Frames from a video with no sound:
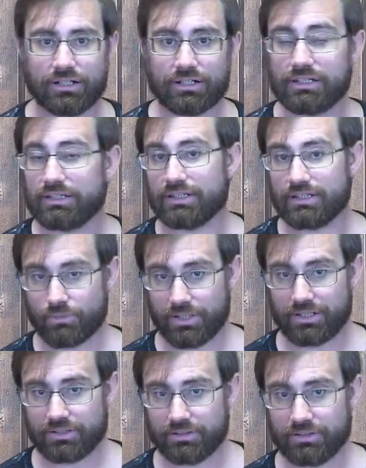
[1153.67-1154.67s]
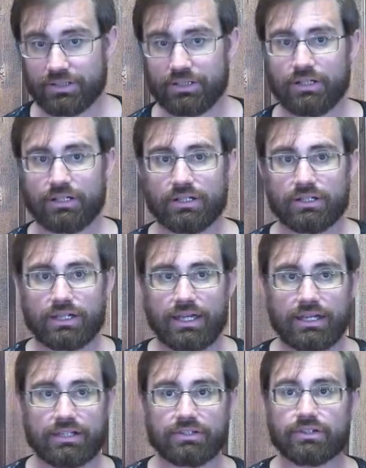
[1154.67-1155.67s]
in any way,
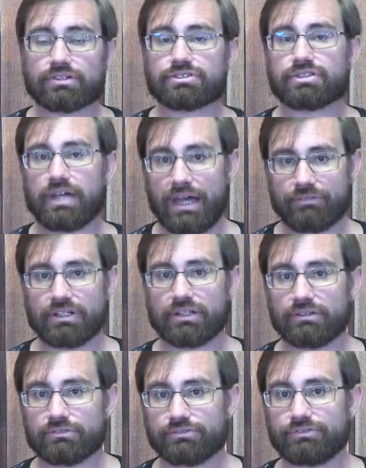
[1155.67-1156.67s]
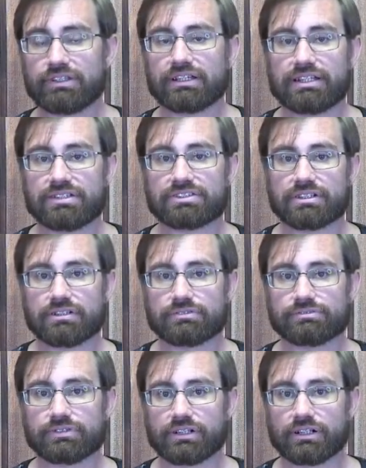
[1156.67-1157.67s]
and they're having feelings
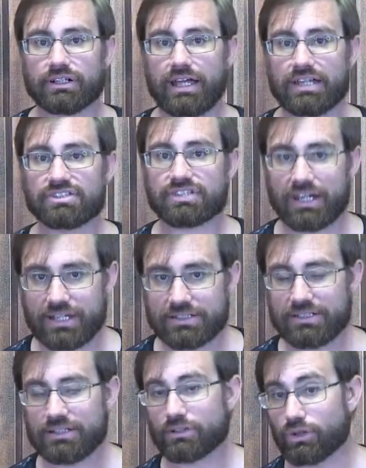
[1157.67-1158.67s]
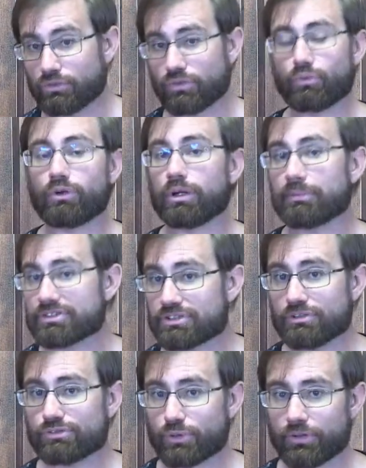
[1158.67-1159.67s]
of anxiety and overwhelm and
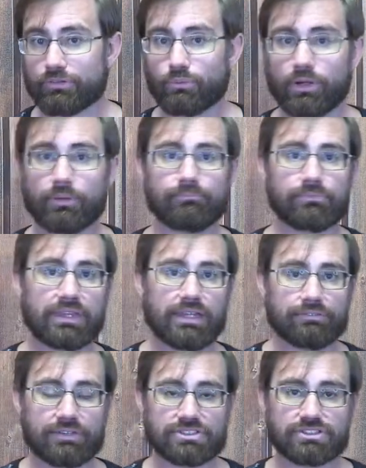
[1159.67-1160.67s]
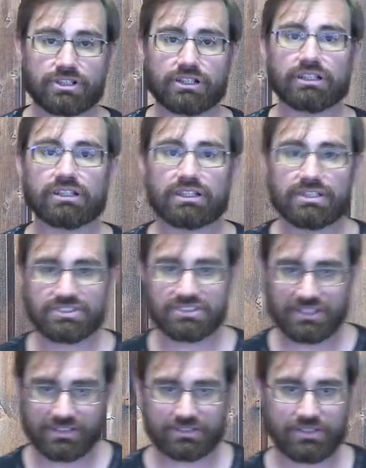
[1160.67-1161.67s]
so forth. Well, if they start
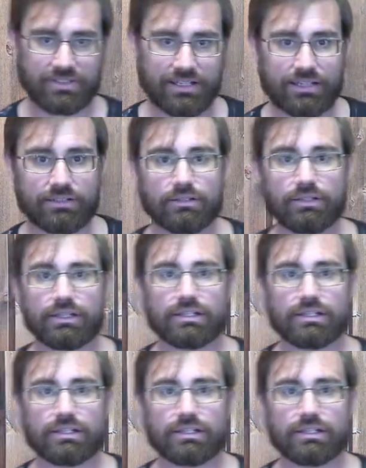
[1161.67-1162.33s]
listening to that,